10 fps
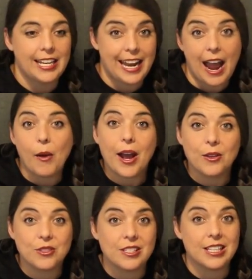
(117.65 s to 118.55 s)
It now
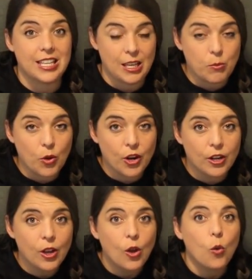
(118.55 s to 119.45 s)
houses a
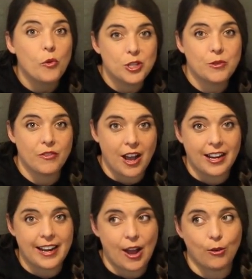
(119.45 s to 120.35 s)
keyboard, which we've
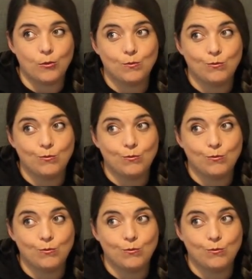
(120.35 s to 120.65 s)
gotten out